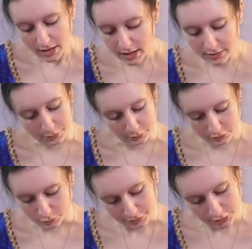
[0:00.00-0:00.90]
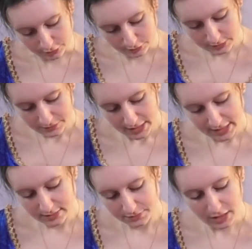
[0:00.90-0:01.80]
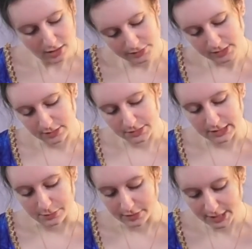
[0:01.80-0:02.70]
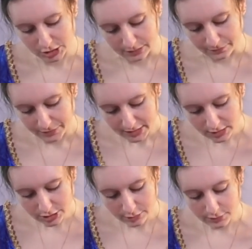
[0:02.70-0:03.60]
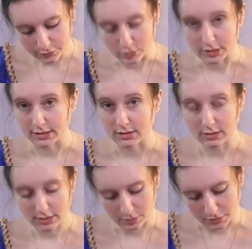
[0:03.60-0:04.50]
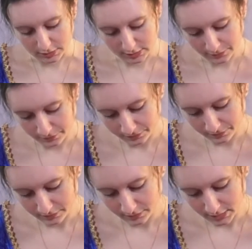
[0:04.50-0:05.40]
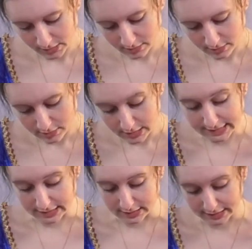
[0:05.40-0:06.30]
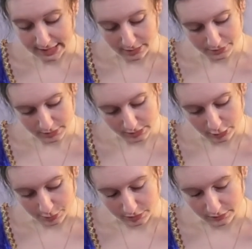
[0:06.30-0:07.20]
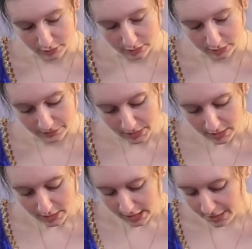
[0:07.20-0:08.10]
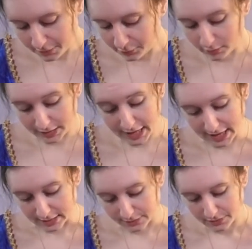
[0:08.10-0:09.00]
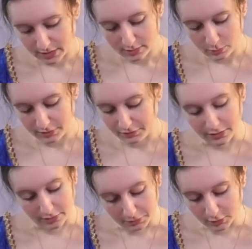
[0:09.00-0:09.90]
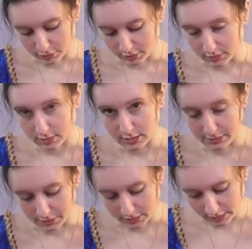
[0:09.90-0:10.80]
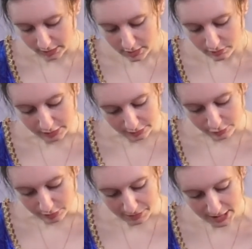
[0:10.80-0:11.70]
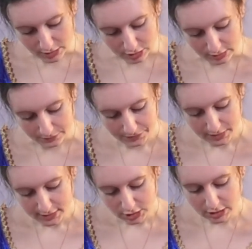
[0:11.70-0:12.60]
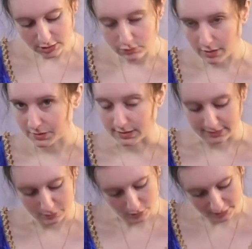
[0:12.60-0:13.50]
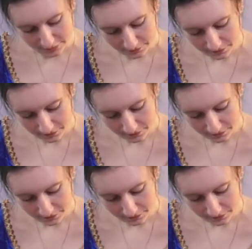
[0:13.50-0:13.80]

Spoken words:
Other books were produced, and, after some deliberation, he chose Fordyce's Sermons. Lydia gaped as he opened the volume, and before he had, with very monotonous solemnity, read 3 pages, she interrupted him with,